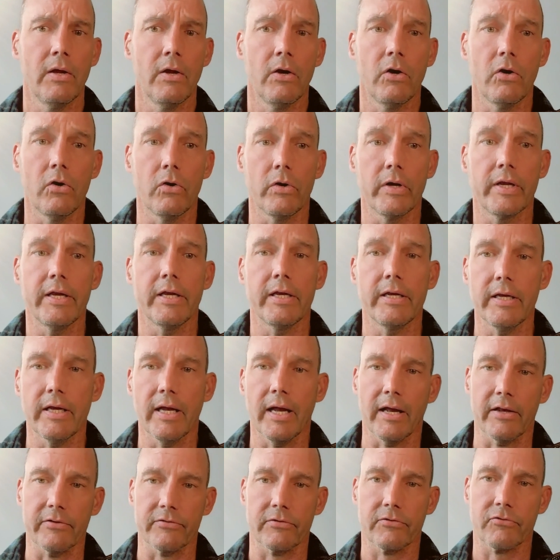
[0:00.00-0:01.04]
who he
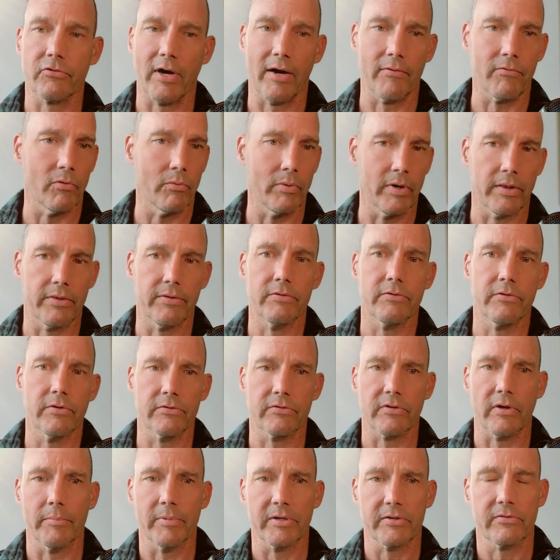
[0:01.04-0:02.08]
has traveled with to
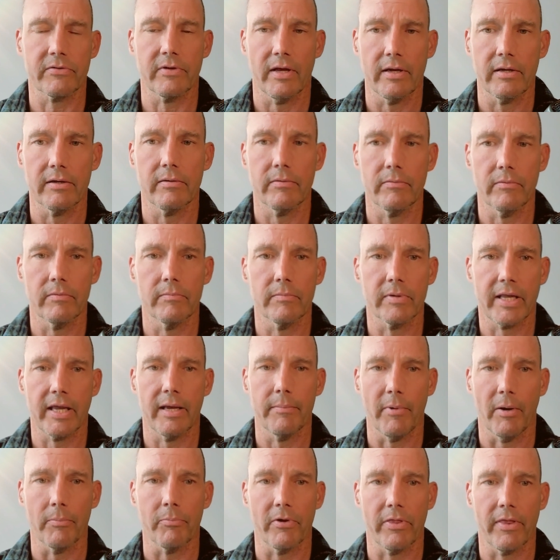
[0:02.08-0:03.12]
some extent. Came
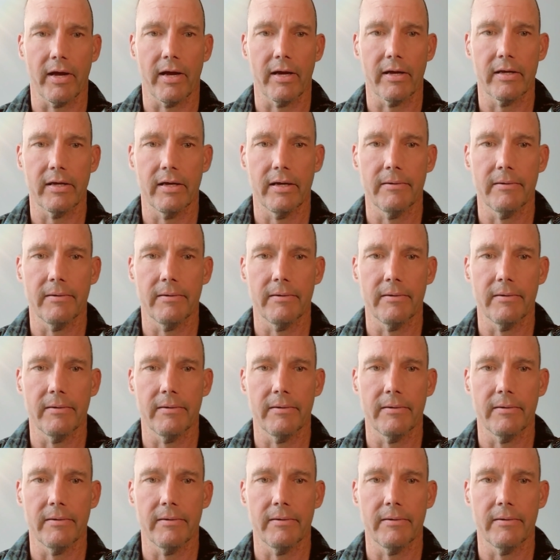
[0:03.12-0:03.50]
up with that. Yeah.